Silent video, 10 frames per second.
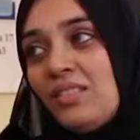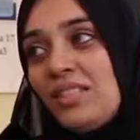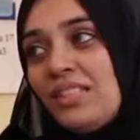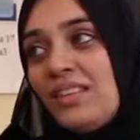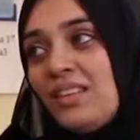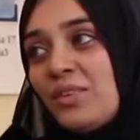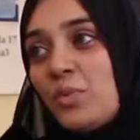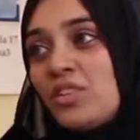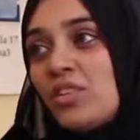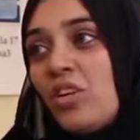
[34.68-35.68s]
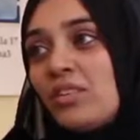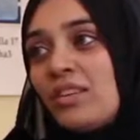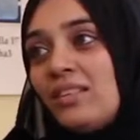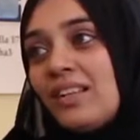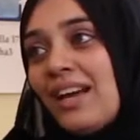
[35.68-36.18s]
See, it was
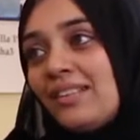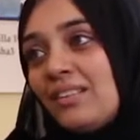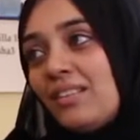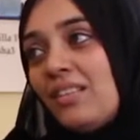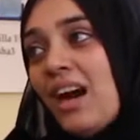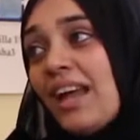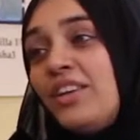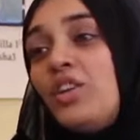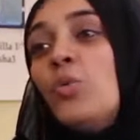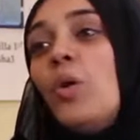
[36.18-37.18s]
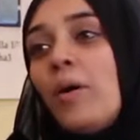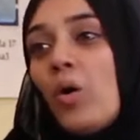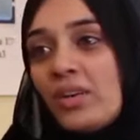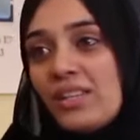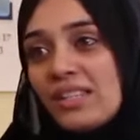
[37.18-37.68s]
not that I knew
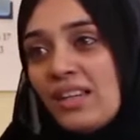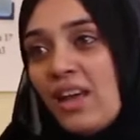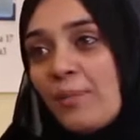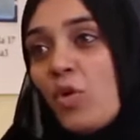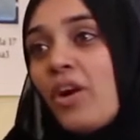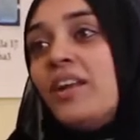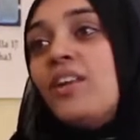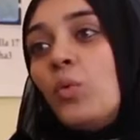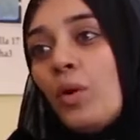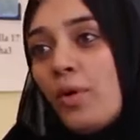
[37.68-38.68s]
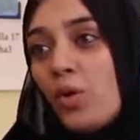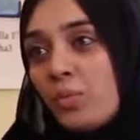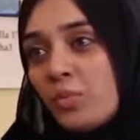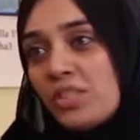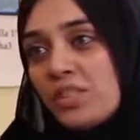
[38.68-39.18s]
about Islam or I knew
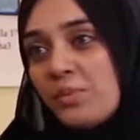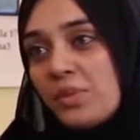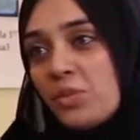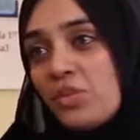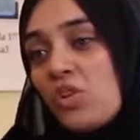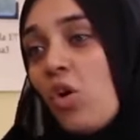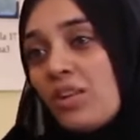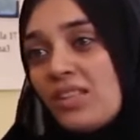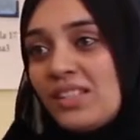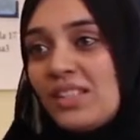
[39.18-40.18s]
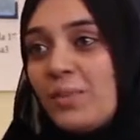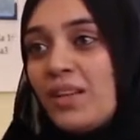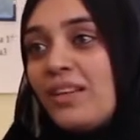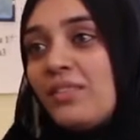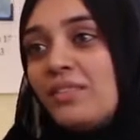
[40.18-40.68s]
about Muslims, because honestly
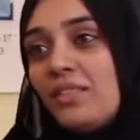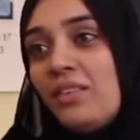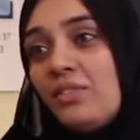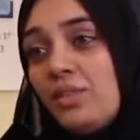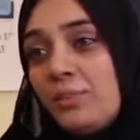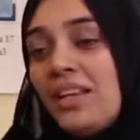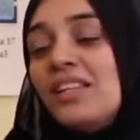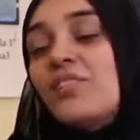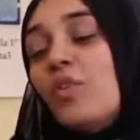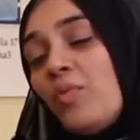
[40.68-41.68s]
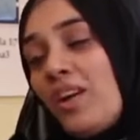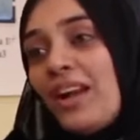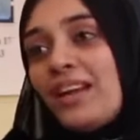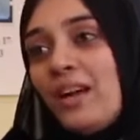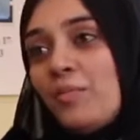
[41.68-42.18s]
speaking, the place from where
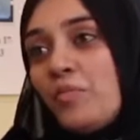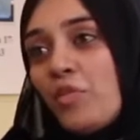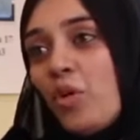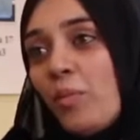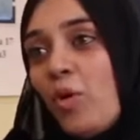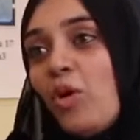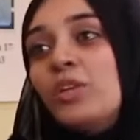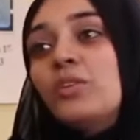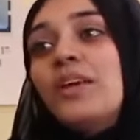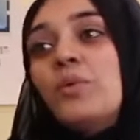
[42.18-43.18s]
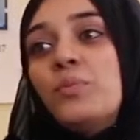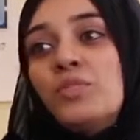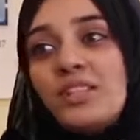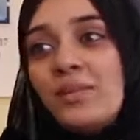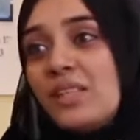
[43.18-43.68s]
I come from, although there were
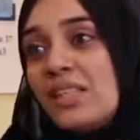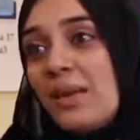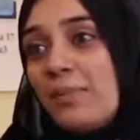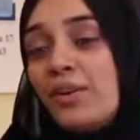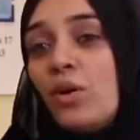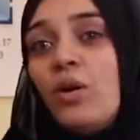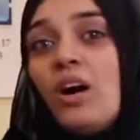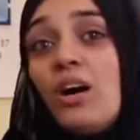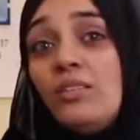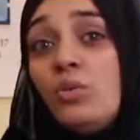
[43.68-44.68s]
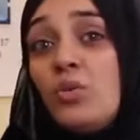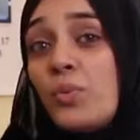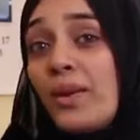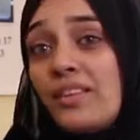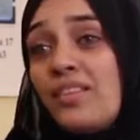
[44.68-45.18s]
Muslims there, but whole
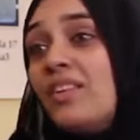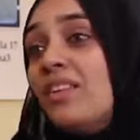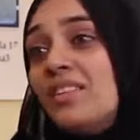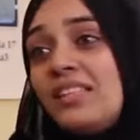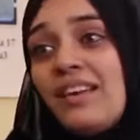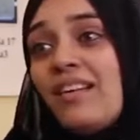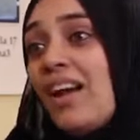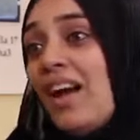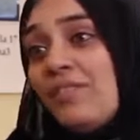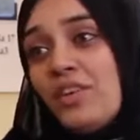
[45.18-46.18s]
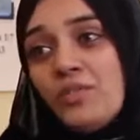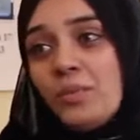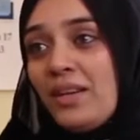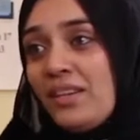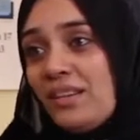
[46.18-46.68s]
23 years there, I have never
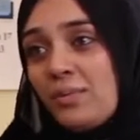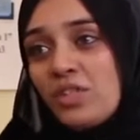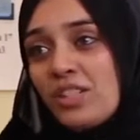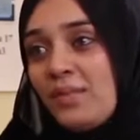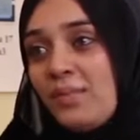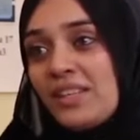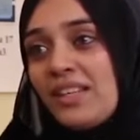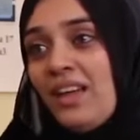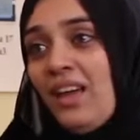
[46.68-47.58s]
met any Muslims.